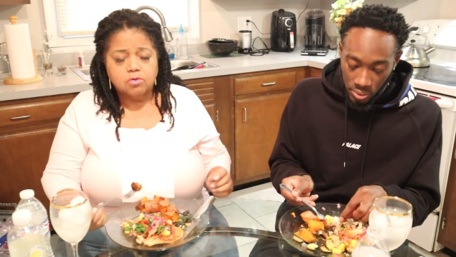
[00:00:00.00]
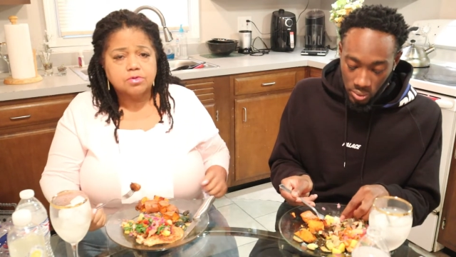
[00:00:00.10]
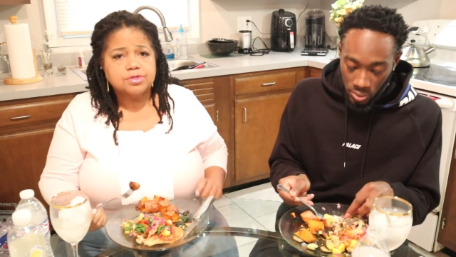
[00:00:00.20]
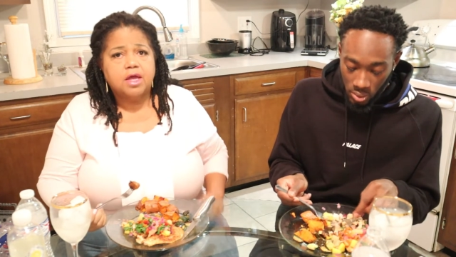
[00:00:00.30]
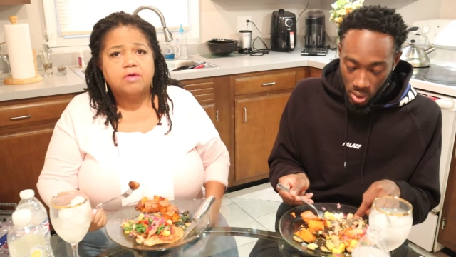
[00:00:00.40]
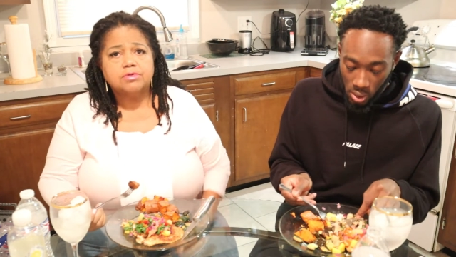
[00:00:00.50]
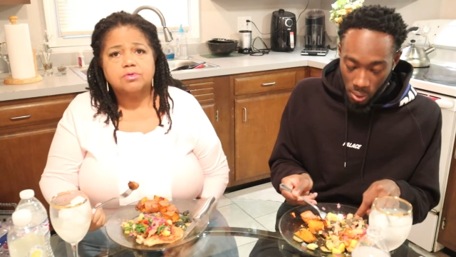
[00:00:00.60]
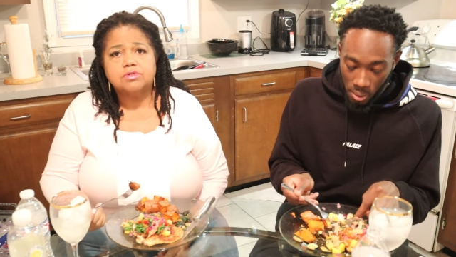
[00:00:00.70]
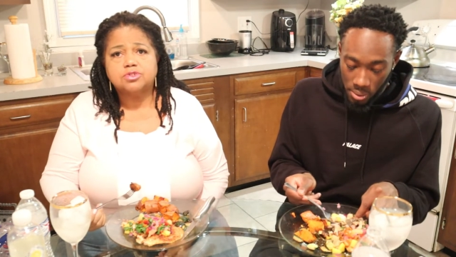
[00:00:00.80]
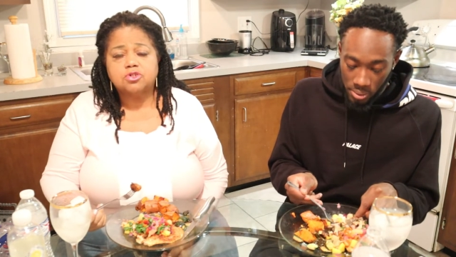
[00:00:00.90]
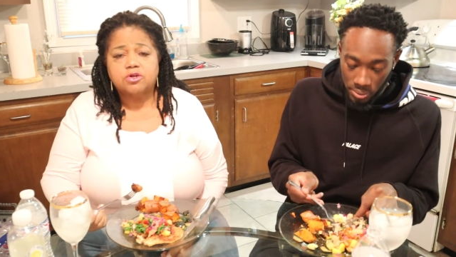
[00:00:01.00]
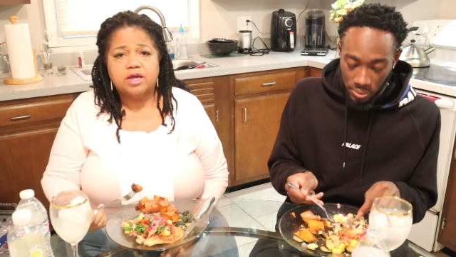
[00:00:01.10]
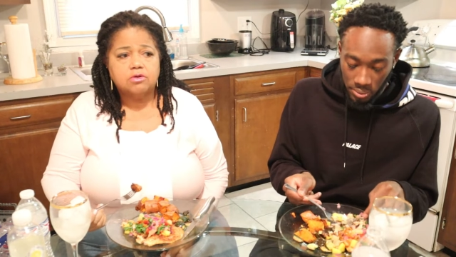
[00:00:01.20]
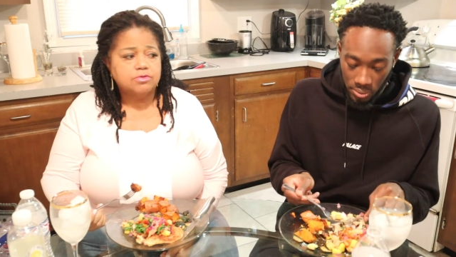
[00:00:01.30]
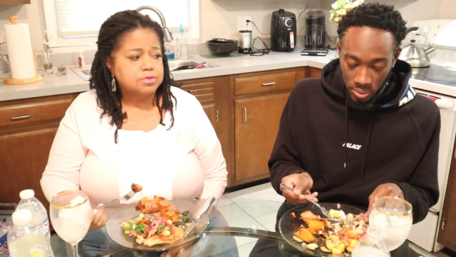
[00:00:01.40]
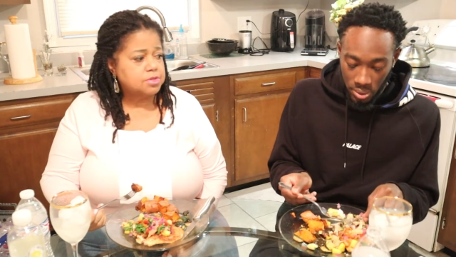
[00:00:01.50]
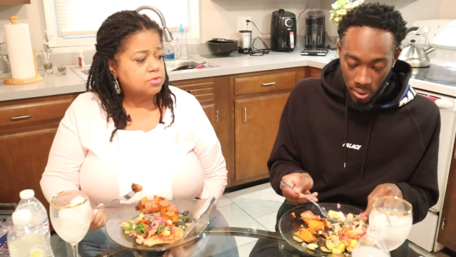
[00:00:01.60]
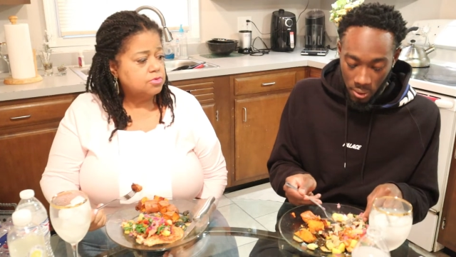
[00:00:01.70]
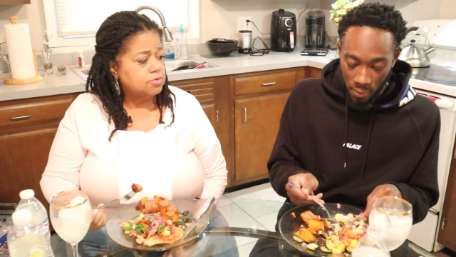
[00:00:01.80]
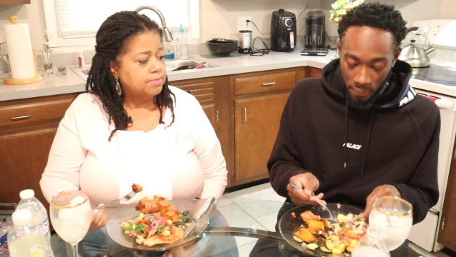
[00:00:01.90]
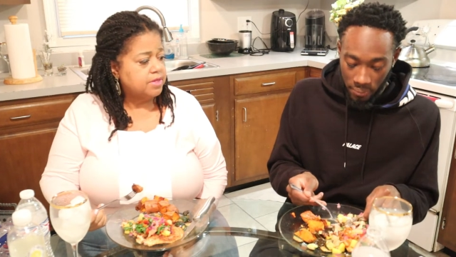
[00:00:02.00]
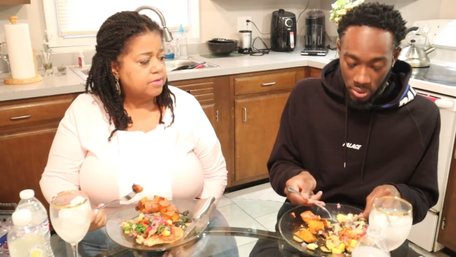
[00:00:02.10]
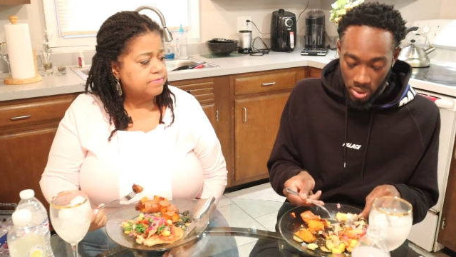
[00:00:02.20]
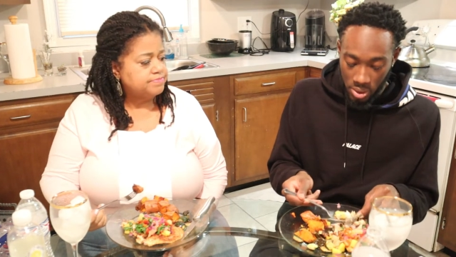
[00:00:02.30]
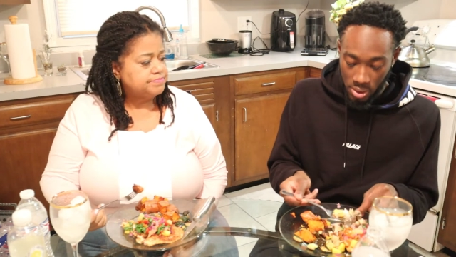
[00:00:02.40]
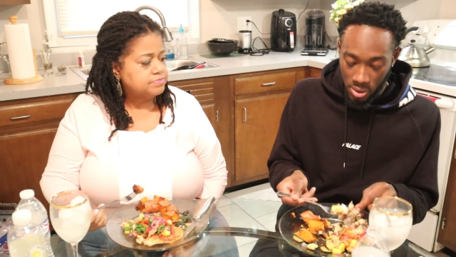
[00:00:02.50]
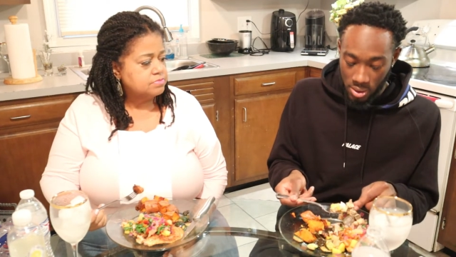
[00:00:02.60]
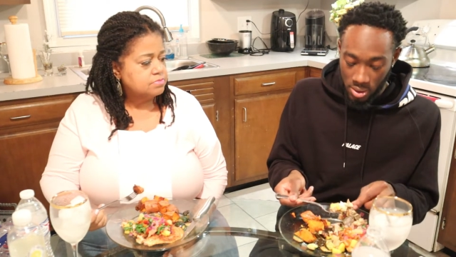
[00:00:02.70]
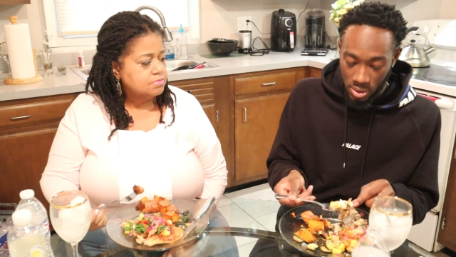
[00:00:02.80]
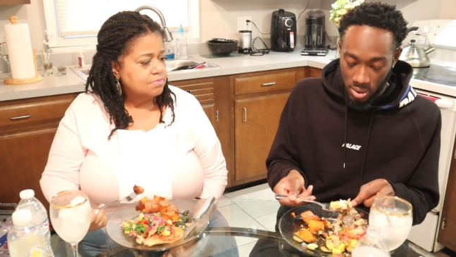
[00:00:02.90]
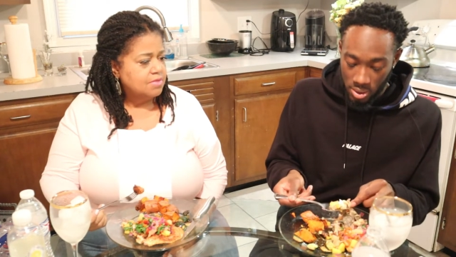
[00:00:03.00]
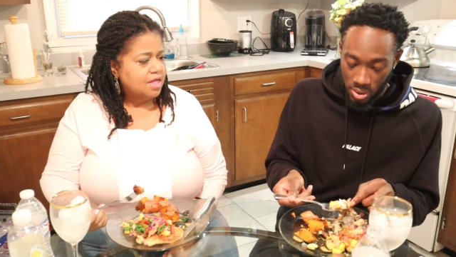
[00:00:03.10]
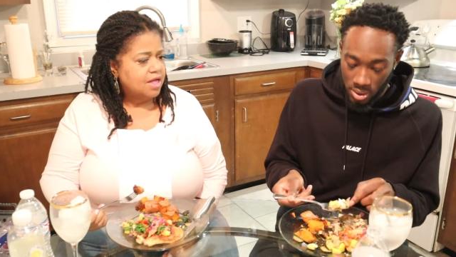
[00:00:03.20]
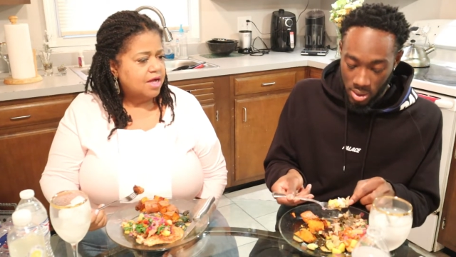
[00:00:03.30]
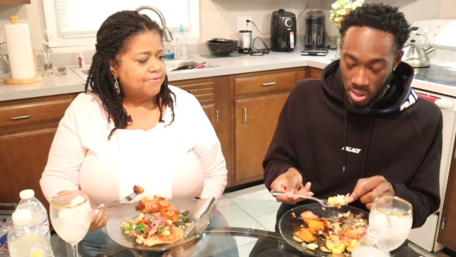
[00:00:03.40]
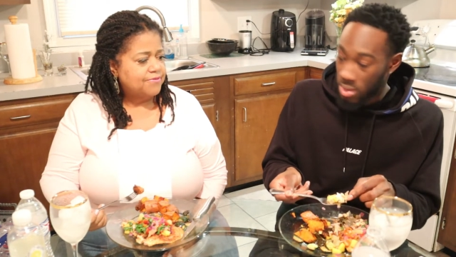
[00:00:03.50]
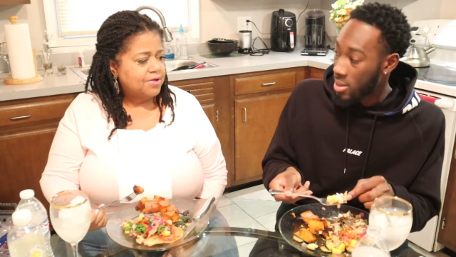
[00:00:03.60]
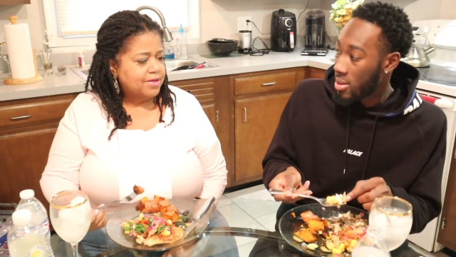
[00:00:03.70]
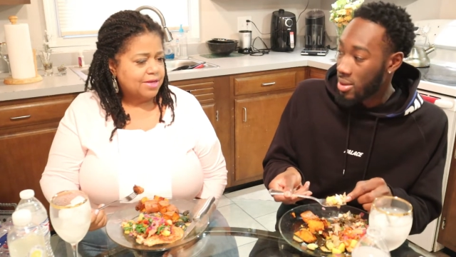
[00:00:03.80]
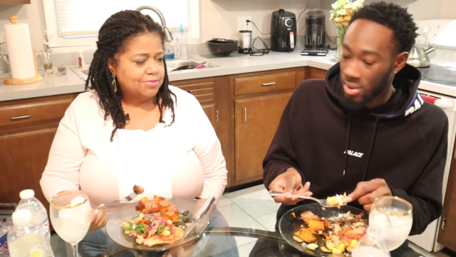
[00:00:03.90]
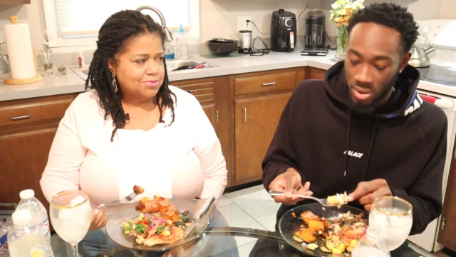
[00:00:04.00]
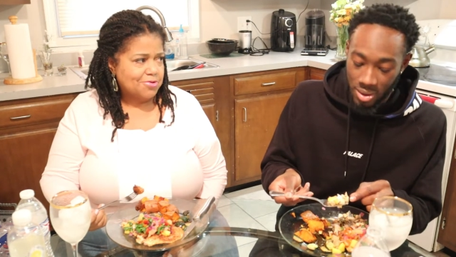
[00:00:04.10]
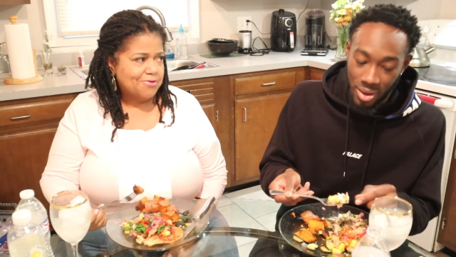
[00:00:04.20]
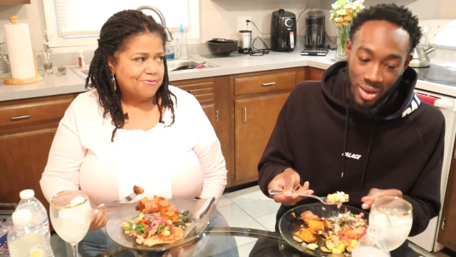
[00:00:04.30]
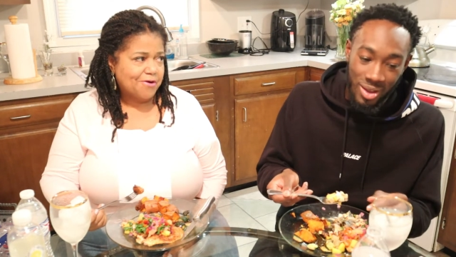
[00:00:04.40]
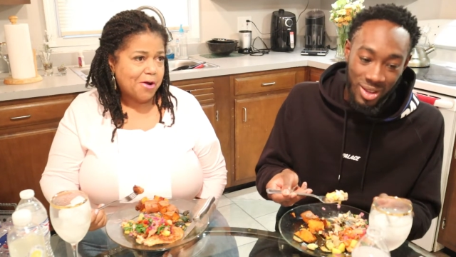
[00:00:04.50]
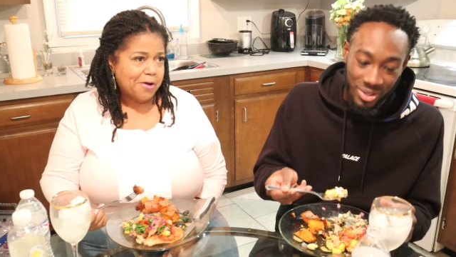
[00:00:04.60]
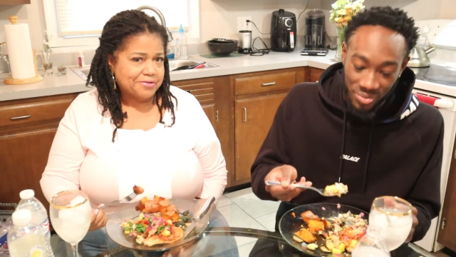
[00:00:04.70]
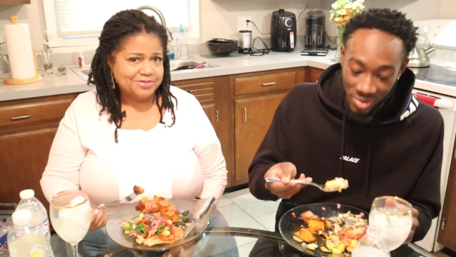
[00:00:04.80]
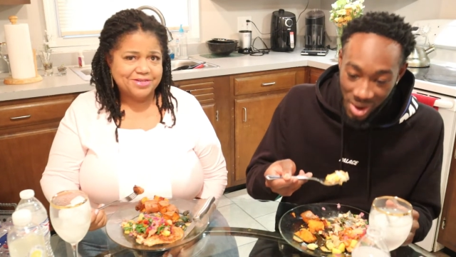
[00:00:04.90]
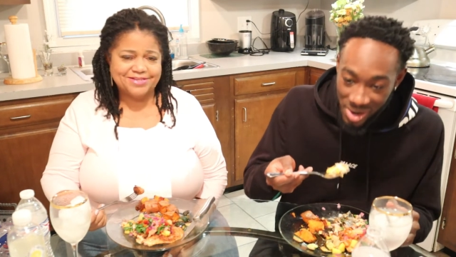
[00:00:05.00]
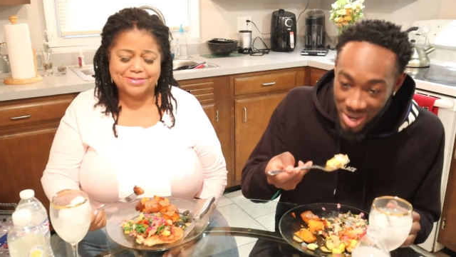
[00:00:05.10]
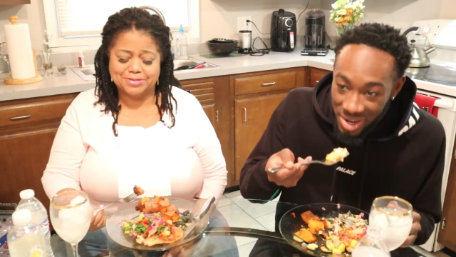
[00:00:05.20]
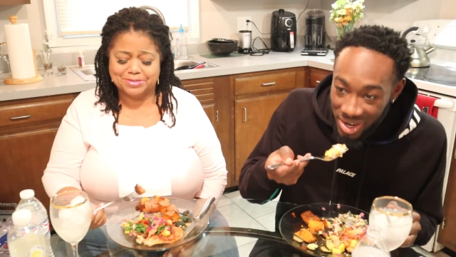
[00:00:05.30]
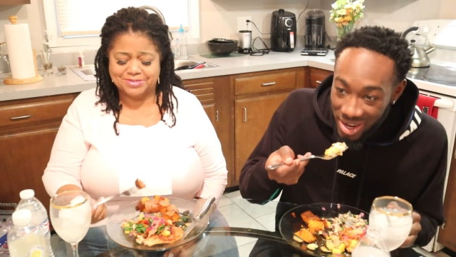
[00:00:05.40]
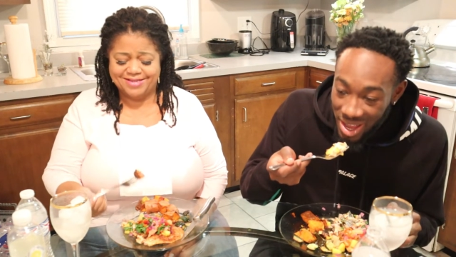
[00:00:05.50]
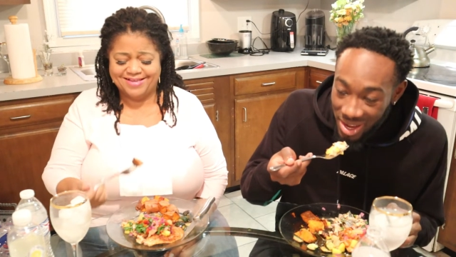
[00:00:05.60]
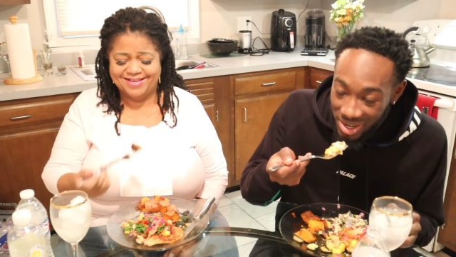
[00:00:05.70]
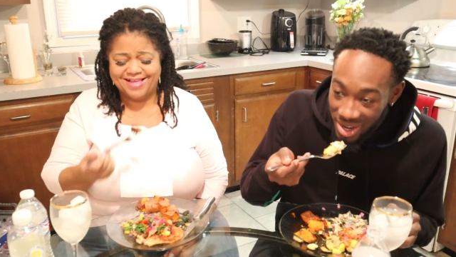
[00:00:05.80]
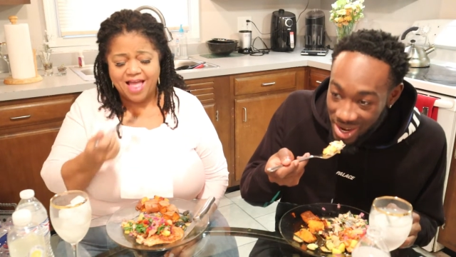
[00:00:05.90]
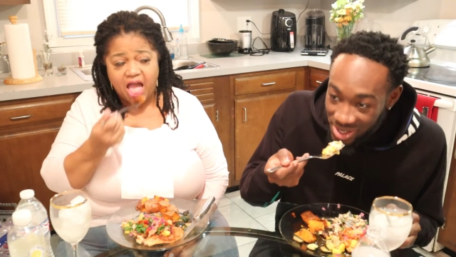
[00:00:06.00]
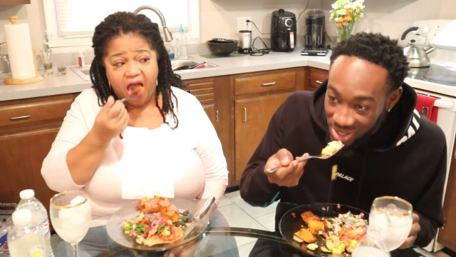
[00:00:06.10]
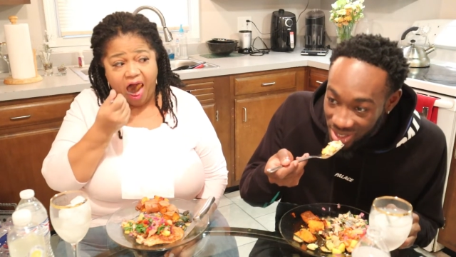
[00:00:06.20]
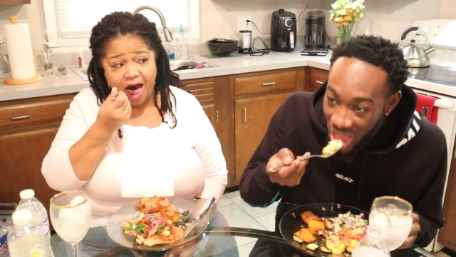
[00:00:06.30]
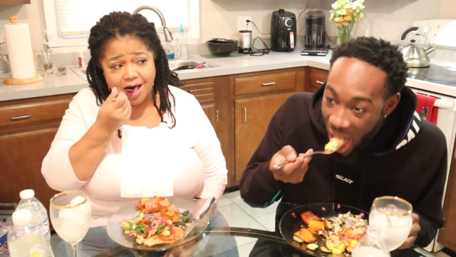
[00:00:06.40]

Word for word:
Speaker 1: course, I was going to start out on the scooter, but I felt like I was going to fall. Oh, yeah,
Speaker 2: they, they kind of dangerous.